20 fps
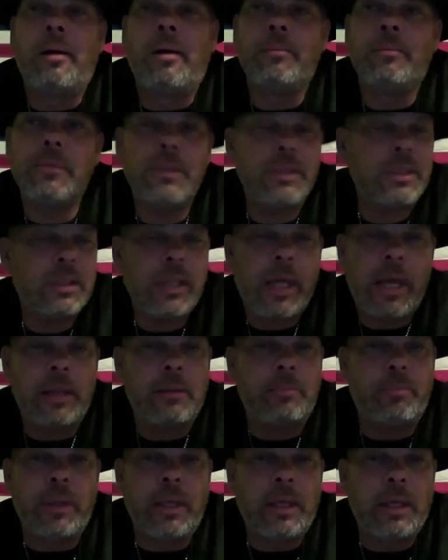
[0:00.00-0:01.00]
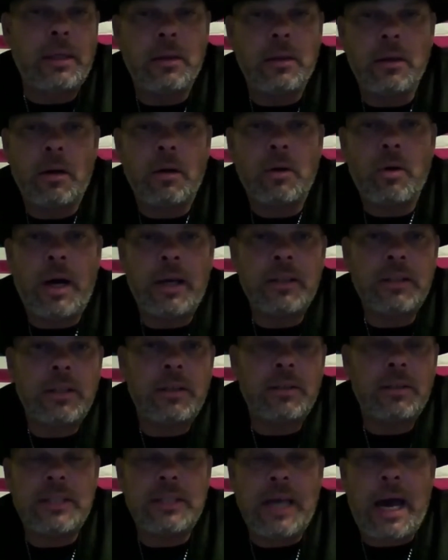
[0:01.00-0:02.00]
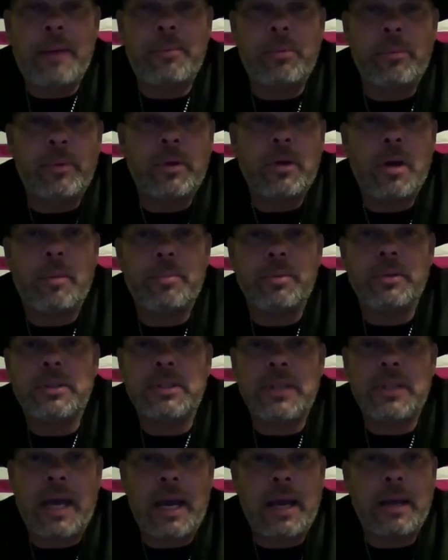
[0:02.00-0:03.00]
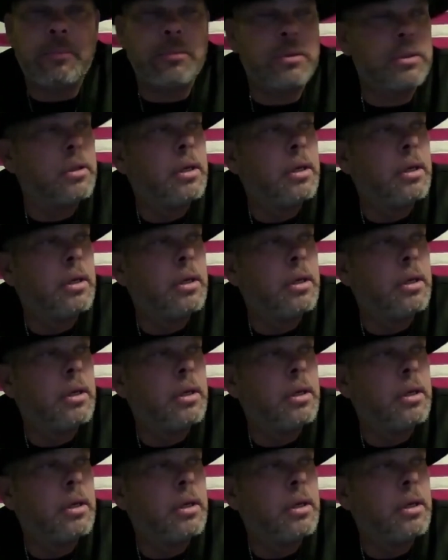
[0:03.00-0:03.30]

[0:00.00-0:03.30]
just let it be. Go out there and top them a couple of times.